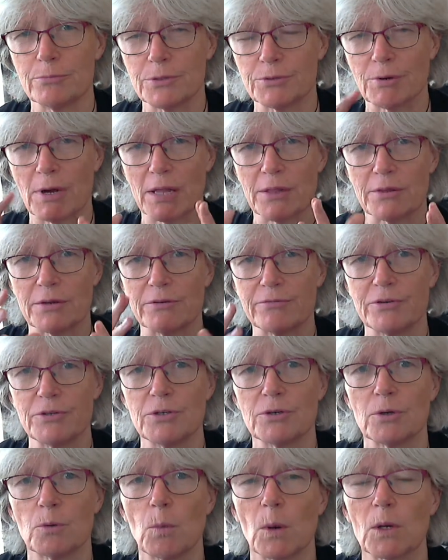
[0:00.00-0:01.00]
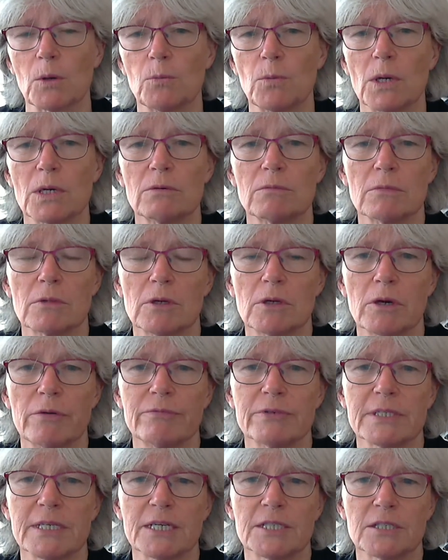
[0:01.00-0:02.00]
rather than if you're doing one-on-one
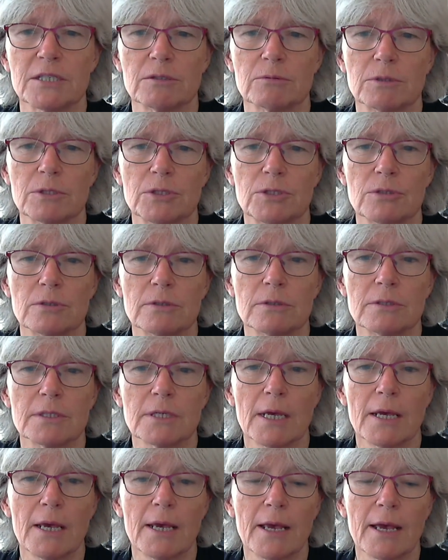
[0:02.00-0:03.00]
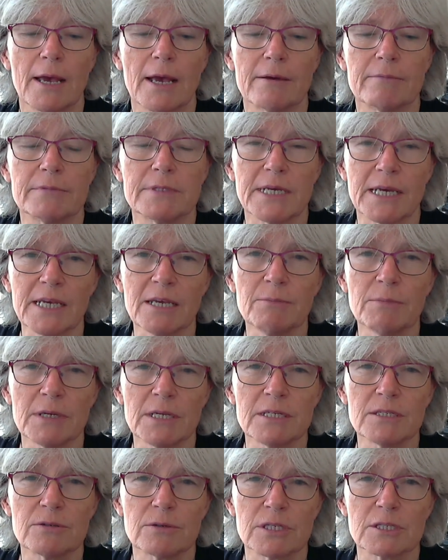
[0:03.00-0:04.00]
conversations with students. Take a
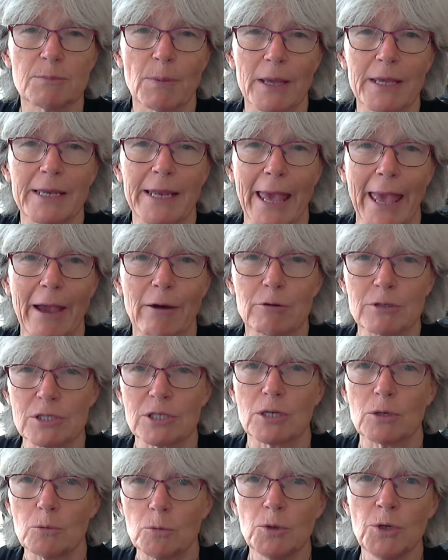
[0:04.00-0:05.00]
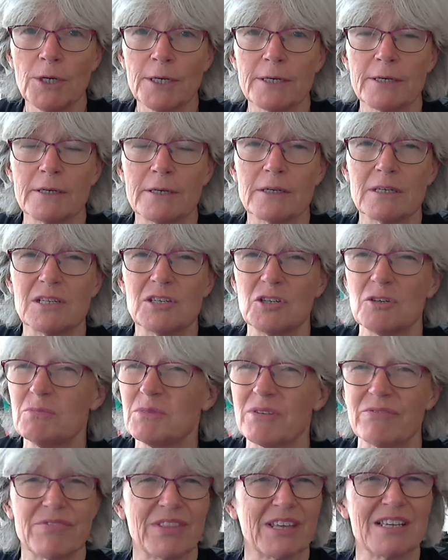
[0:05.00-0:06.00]
minute to explain how it's going to work in
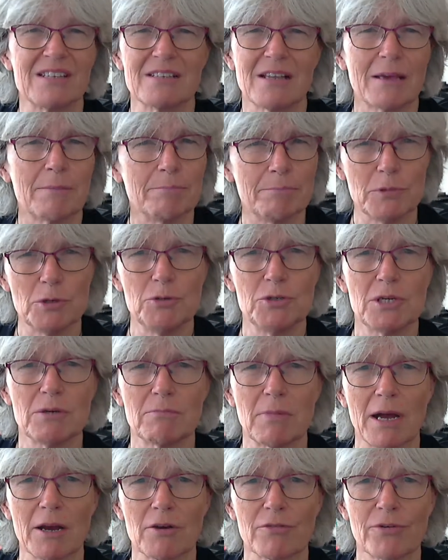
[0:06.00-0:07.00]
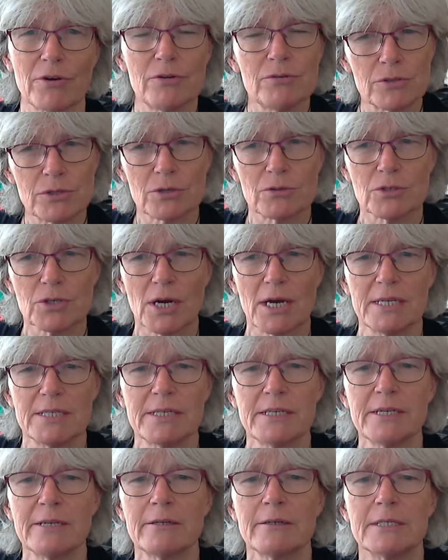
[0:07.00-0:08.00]
terms of things like muting microphones, those
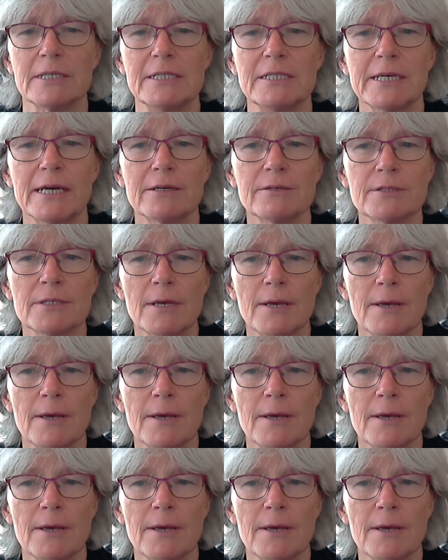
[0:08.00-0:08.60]
kinds of little details,